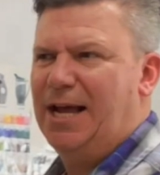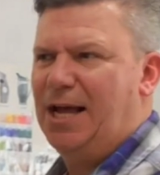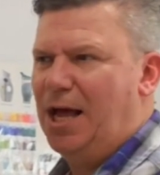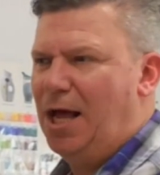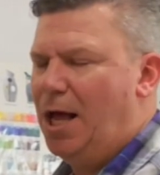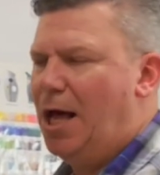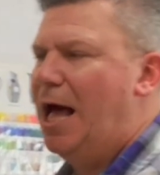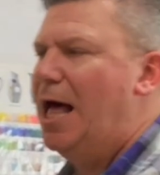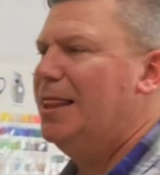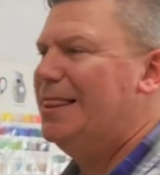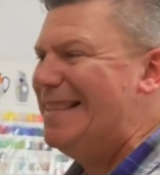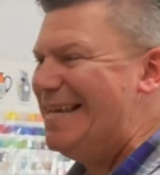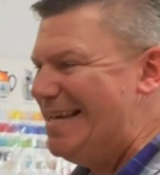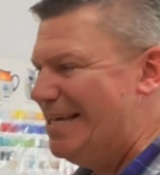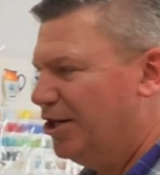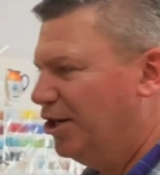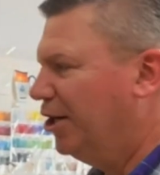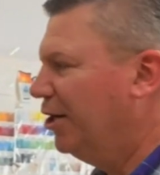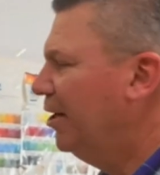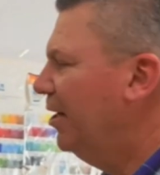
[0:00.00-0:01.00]
a
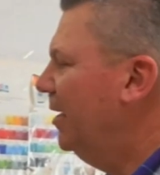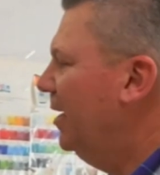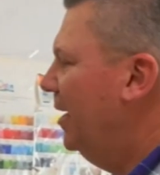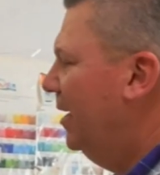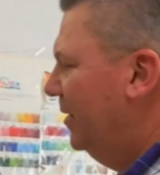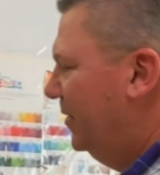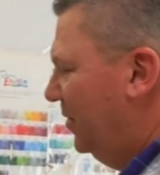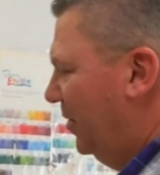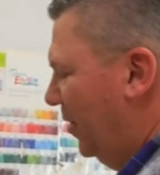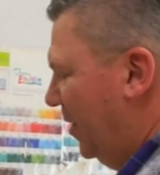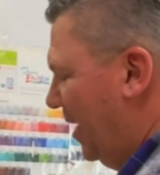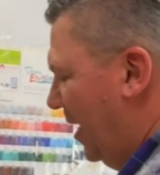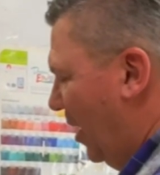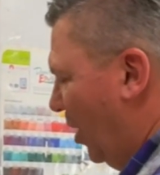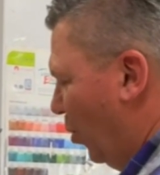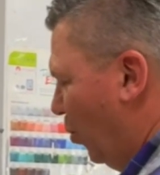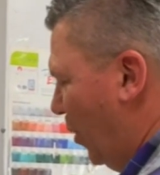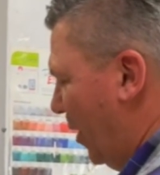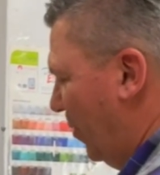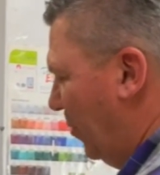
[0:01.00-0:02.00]
leader. So
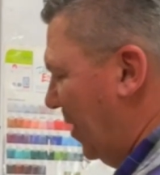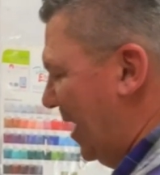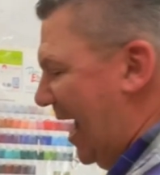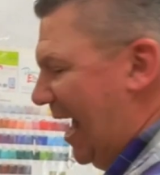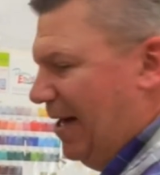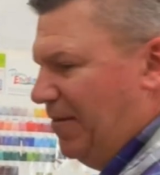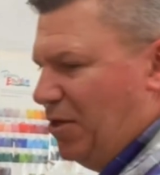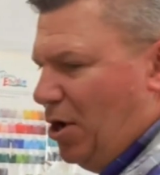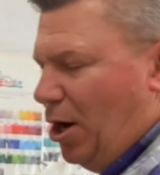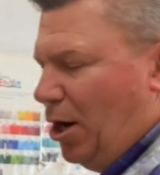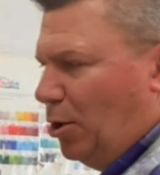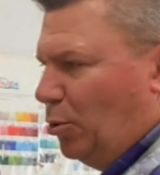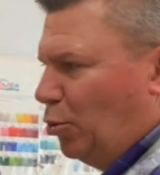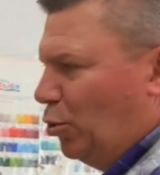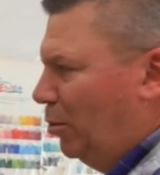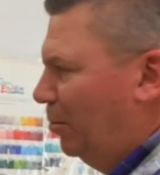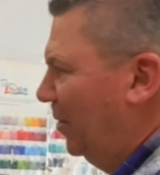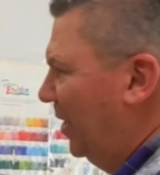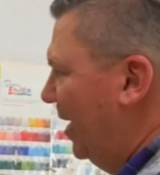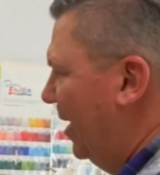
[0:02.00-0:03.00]
here we would have the art
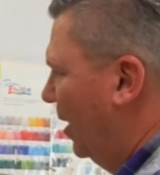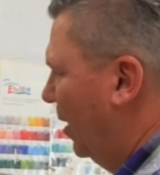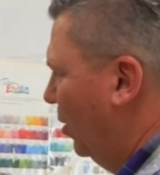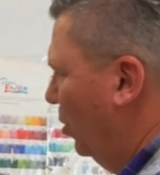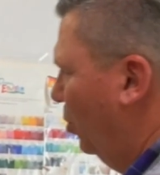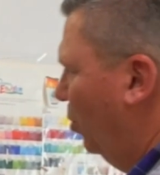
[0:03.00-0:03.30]
room leader who